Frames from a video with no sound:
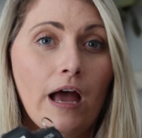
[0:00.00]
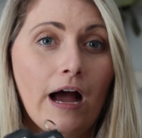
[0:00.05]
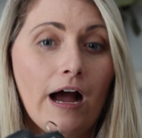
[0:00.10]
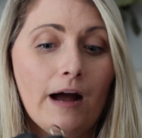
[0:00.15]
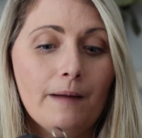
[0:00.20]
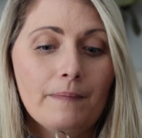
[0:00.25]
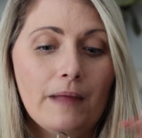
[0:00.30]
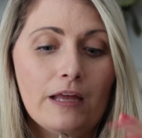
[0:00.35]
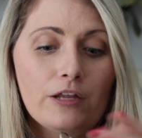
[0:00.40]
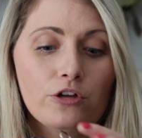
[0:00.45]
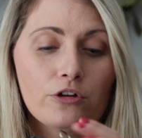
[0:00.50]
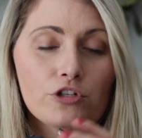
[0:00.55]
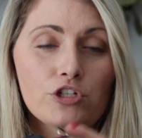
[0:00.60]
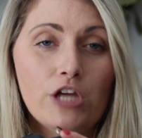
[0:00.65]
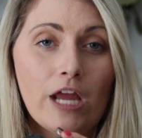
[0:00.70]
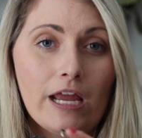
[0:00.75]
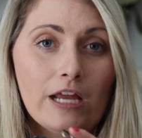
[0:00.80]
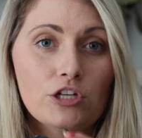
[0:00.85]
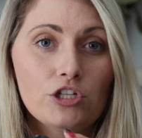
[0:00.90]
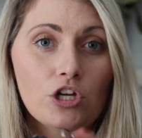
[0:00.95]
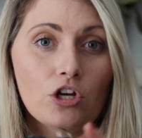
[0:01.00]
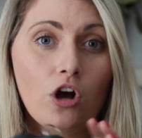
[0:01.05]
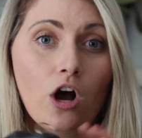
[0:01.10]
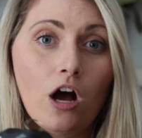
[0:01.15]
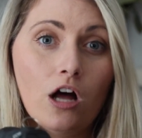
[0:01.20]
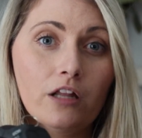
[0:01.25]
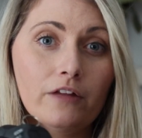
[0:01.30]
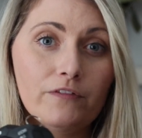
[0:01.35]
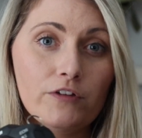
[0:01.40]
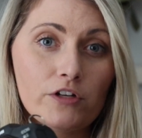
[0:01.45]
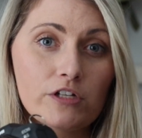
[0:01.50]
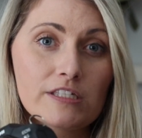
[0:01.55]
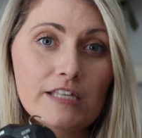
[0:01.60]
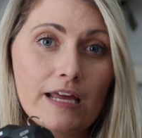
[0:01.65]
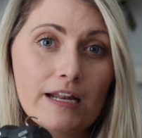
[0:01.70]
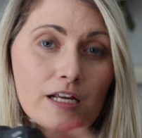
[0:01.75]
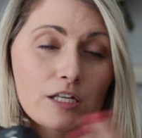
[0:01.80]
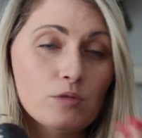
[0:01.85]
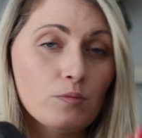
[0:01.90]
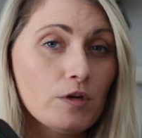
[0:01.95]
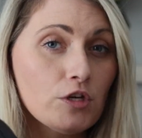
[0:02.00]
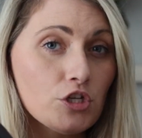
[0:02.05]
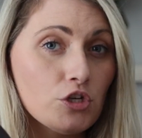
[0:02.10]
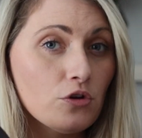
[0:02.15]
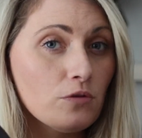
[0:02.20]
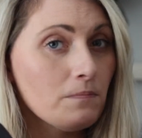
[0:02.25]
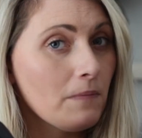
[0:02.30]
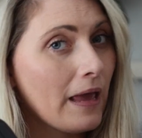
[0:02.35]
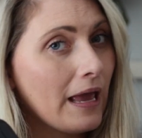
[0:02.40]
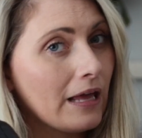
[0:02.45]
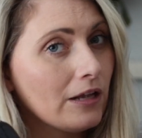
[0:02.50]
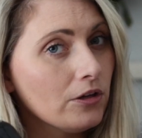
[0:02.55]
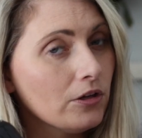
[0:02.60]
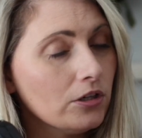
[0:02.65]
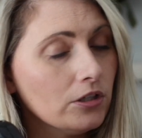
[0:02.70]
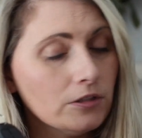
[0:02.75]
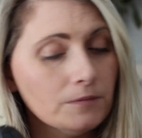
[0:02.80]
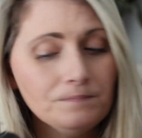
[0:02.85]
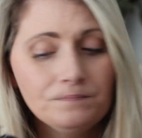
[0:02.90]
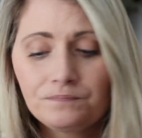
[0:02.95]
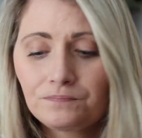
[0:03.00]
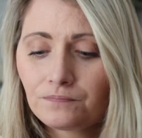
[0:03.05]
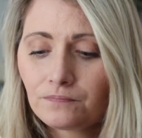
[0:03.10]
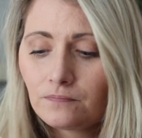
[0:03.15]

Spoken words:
and you're changing all of your settings, we shoot manual.